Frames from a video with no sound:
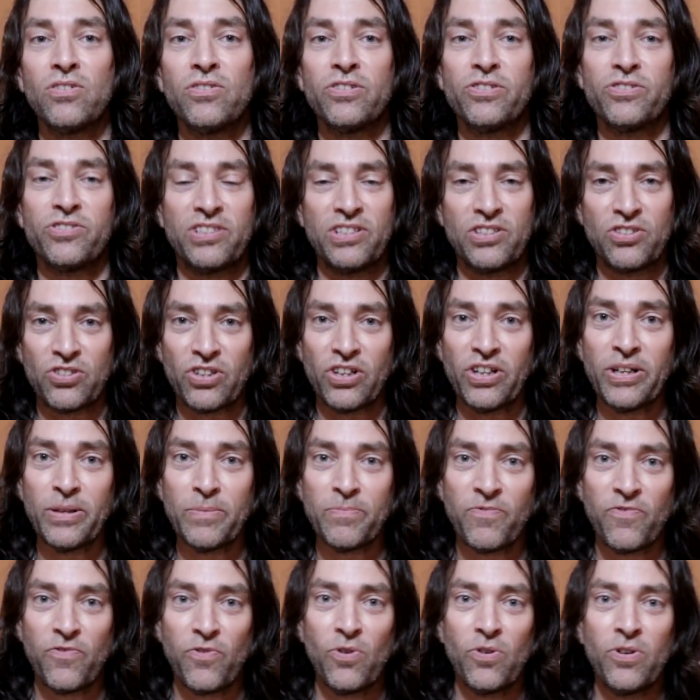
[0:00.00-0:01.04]
there's this
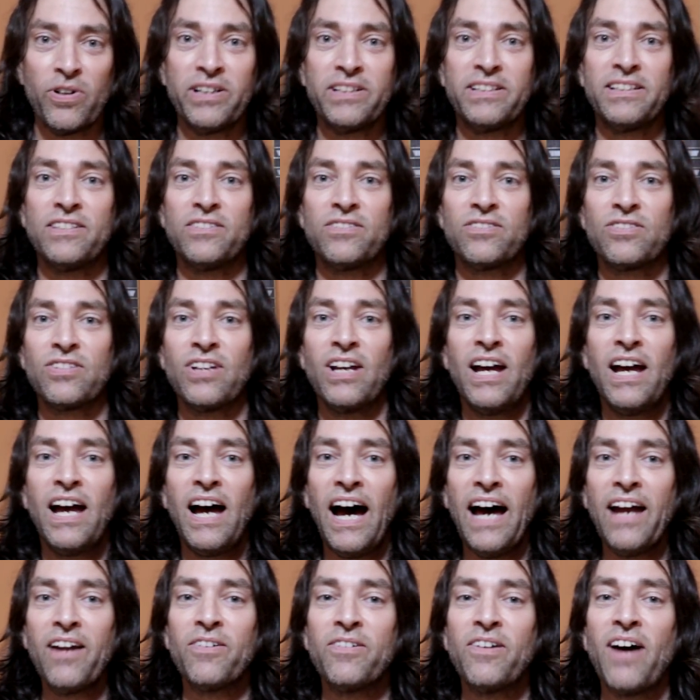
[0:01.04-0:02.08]
term for it that's,
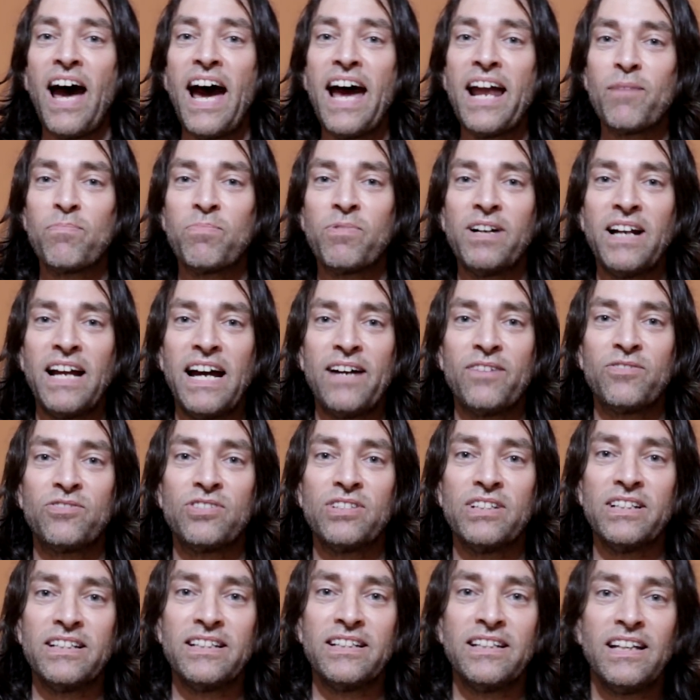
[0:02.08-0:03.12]
I don't know how to pronounce
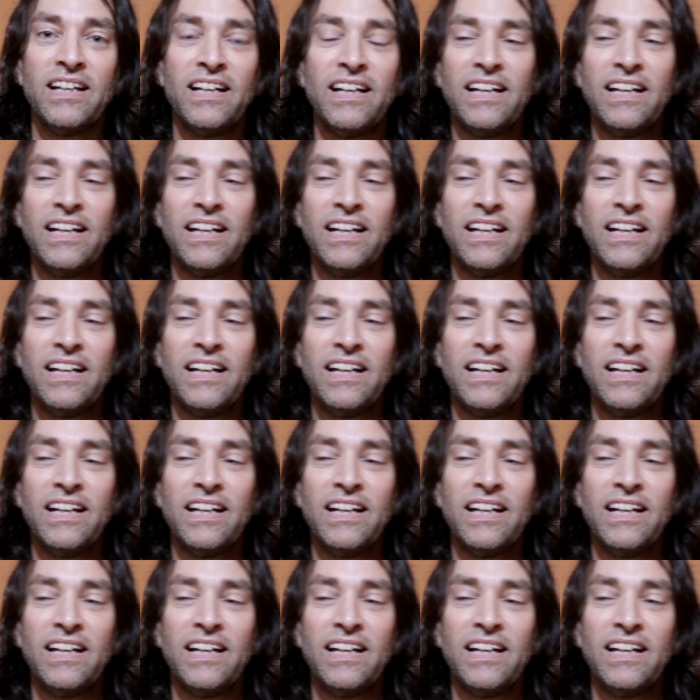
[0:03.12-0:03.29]
it.